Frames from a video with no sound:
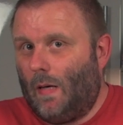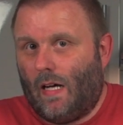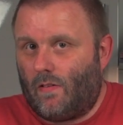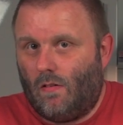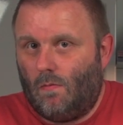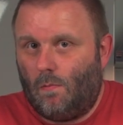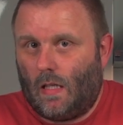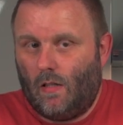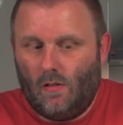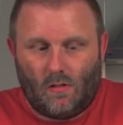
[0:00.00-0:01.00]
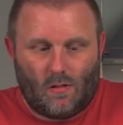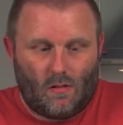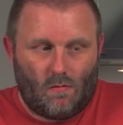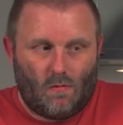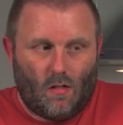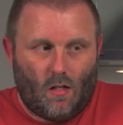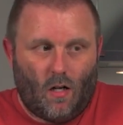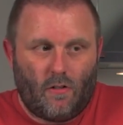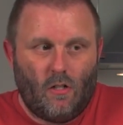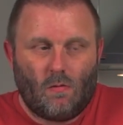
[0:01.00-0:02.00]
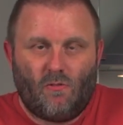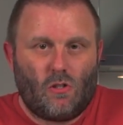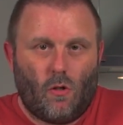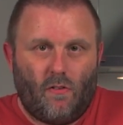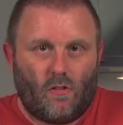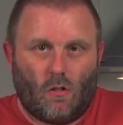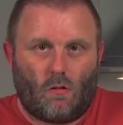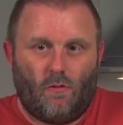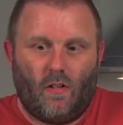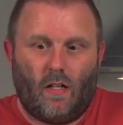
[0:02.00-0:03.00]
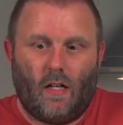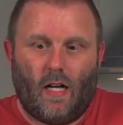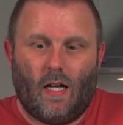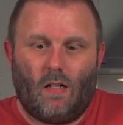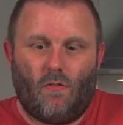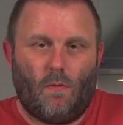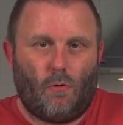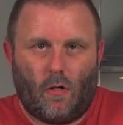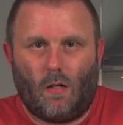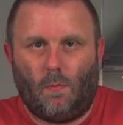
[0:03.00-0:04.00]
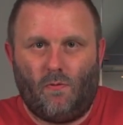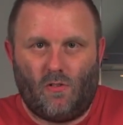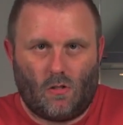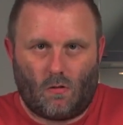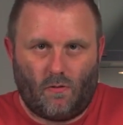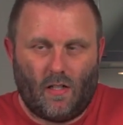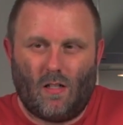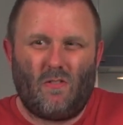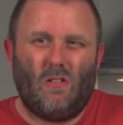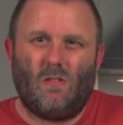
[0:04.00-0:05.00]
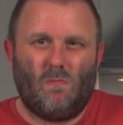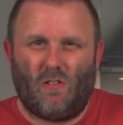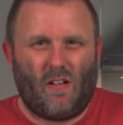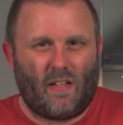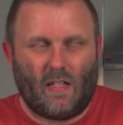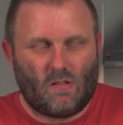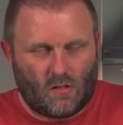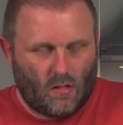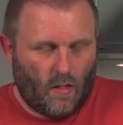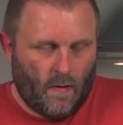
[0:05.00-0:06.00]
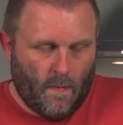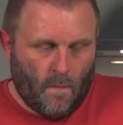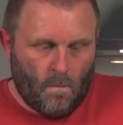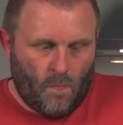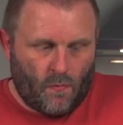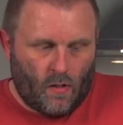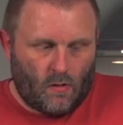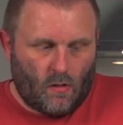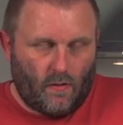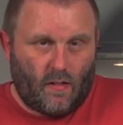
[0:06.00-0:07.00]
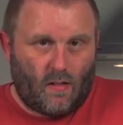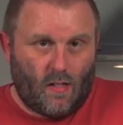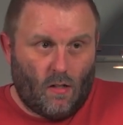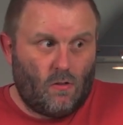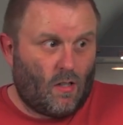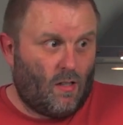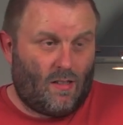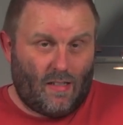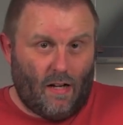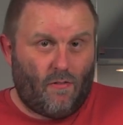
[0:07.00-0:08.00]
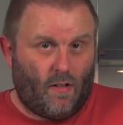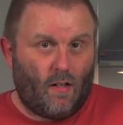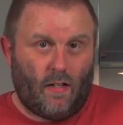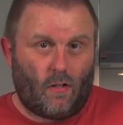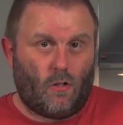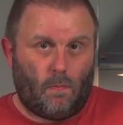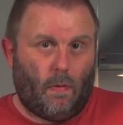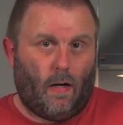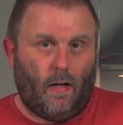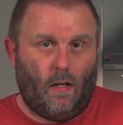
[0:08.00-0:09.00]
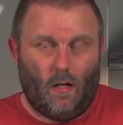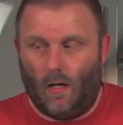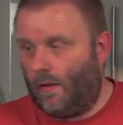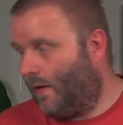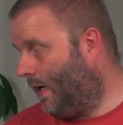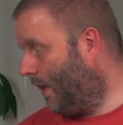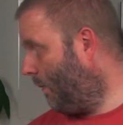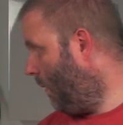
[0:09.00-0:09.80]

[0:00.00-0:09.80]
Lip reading: bad, because I use them for toy photography and for product photography. I don't use them for anything else. So those are definitely a good buy. The other